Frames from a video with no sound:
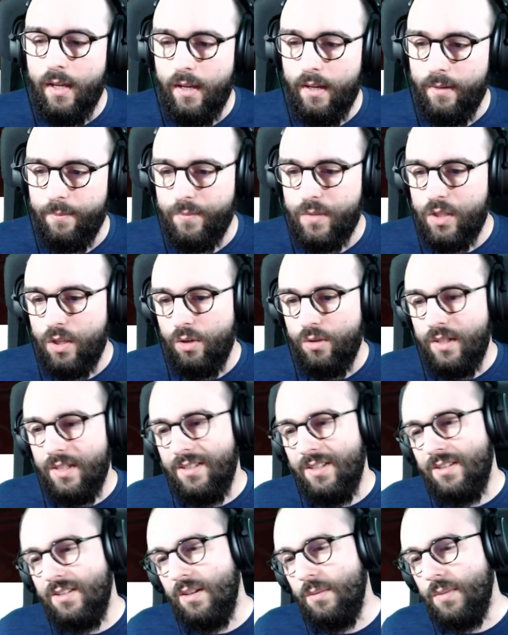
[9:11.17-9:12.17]
So
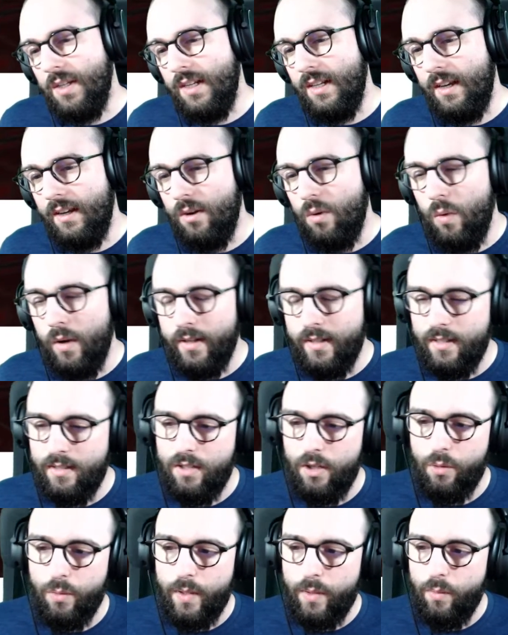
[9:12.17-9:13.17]
this is something I quite
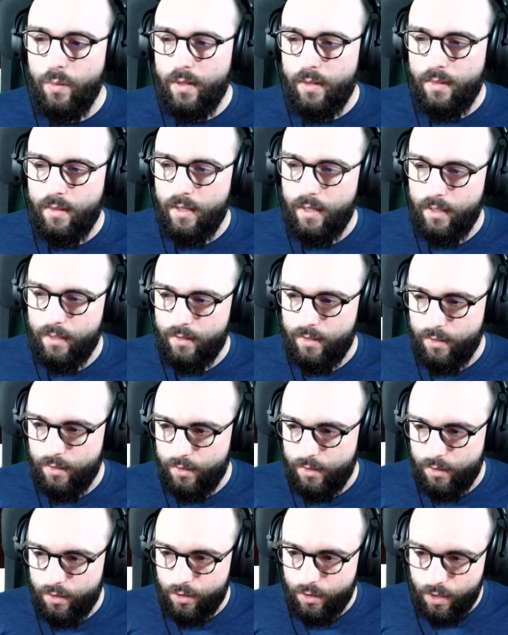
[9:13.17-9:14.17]
disagree with.
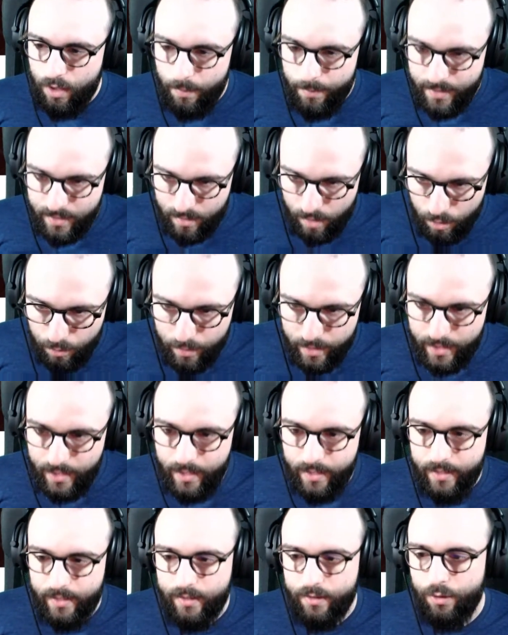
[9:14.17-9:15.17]
The comp is already
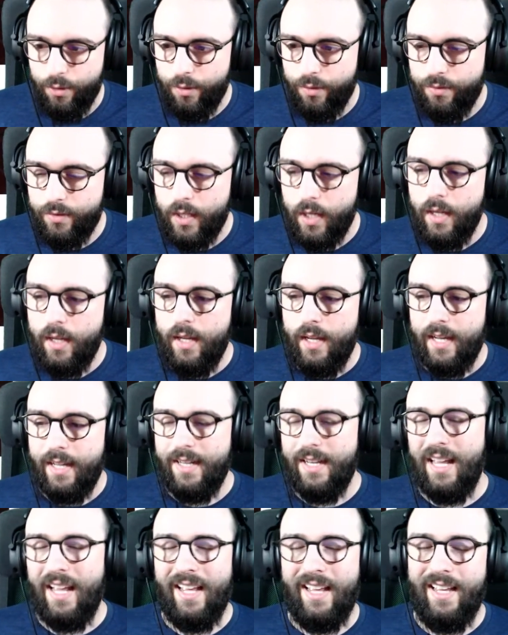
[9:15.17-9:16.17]
getting nerfed,
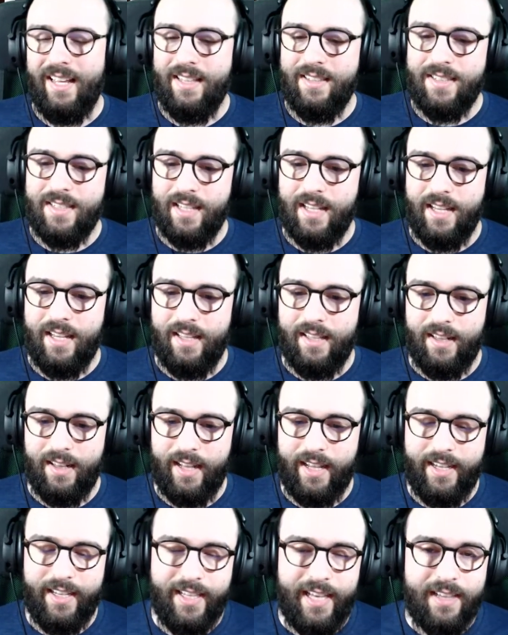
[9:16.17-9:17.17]
and it's
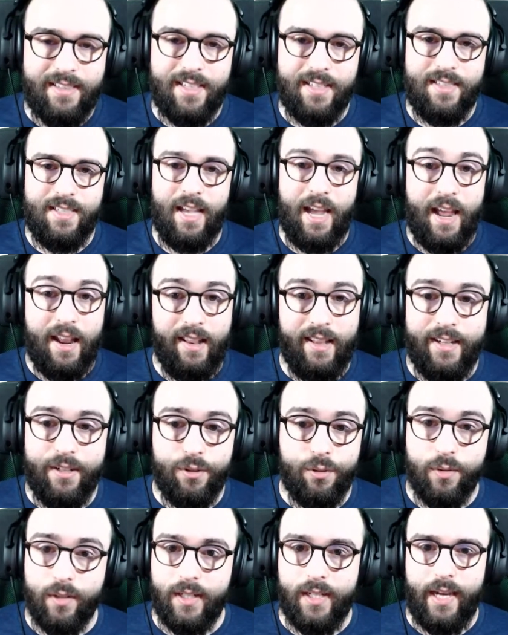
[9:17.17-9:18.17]
like, yes, it's
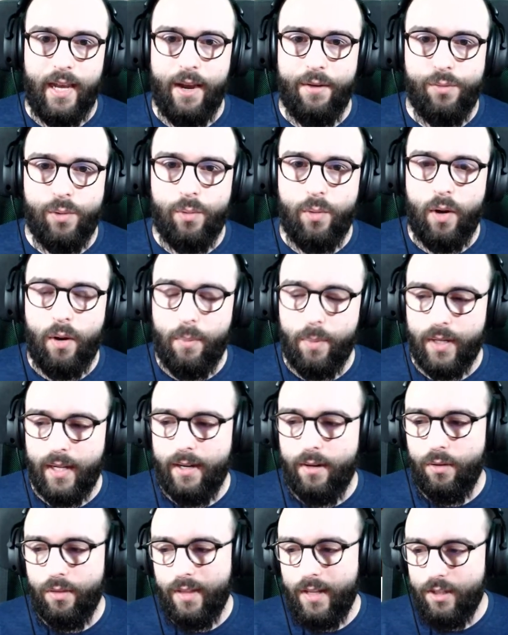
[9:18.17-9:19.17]
literally everywhere, but
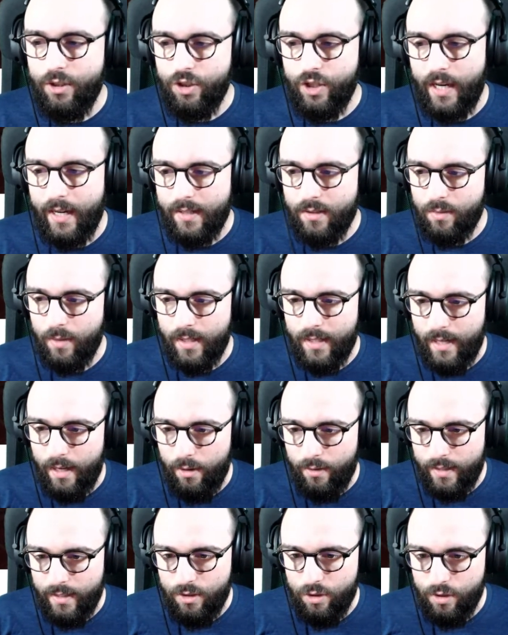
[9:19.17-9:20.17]
I don't think Jax right
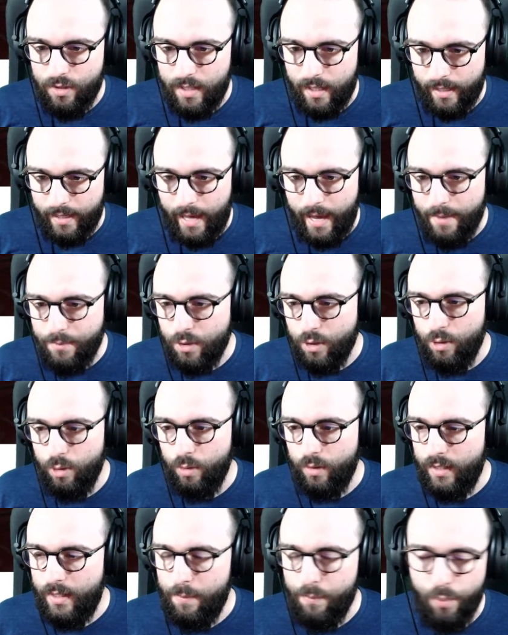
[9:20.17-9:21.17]
now is just like
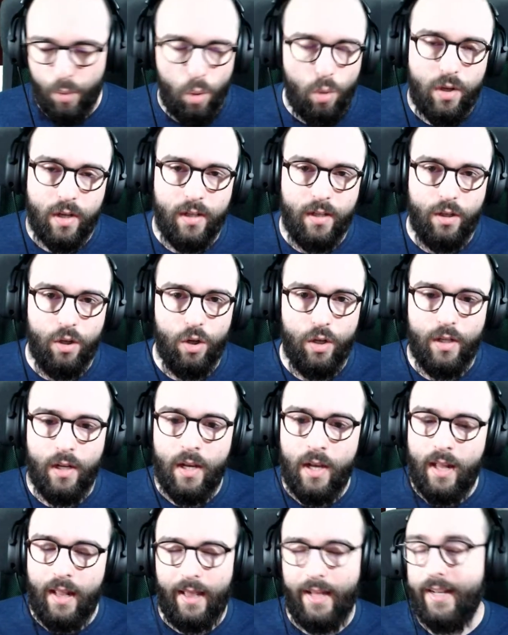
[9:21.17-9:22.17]
absolutely broken good
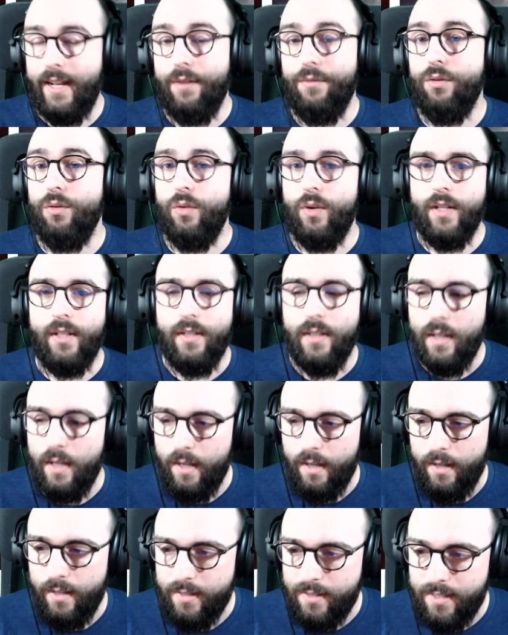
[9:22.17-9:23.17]
like everyone
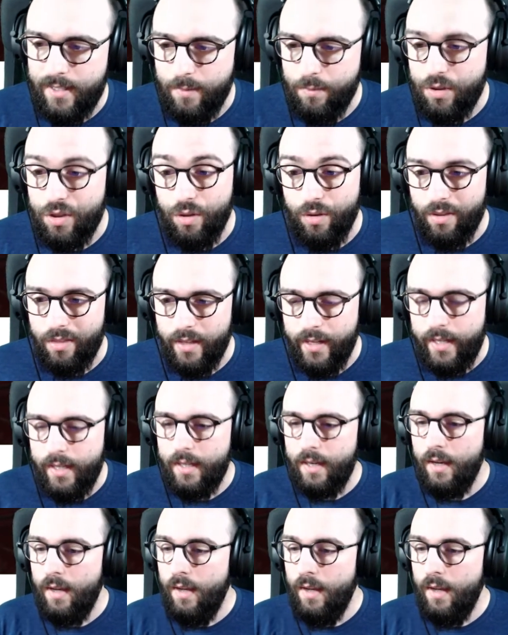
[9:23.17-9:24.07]
seems to think.